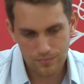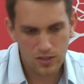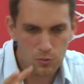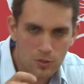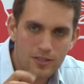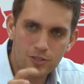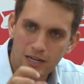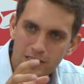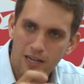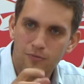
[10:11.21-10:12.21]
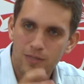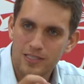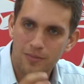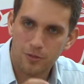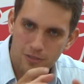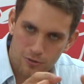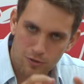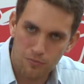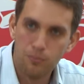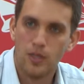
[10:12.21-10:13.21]
what the Chinese government is able to sort of
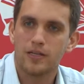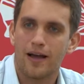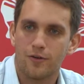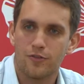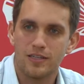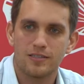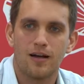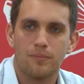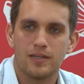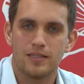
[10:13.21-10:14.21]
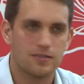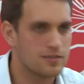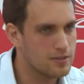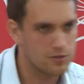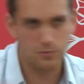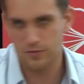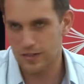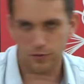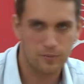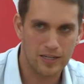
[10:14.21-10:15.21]
milk out of these companies in terms of
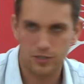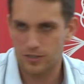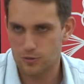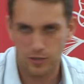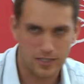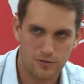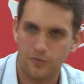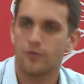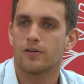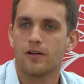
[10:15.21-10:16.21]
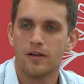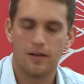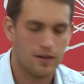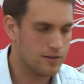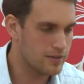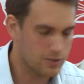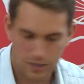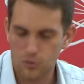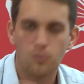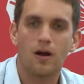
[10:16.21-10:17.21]
information transfer, uh,
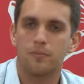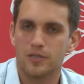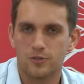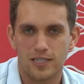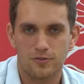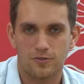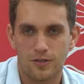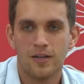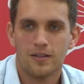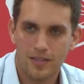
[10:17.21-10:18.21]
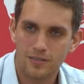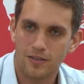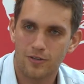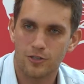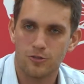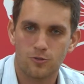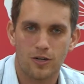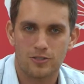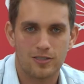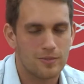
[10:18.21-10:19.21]
intellectual property transfer, that's another huge
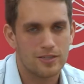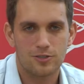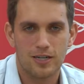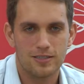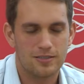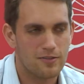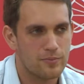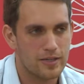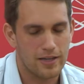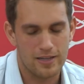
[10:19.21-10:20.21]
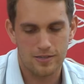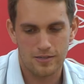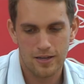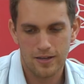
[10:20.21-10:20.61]
question. I mean, the Chinese government has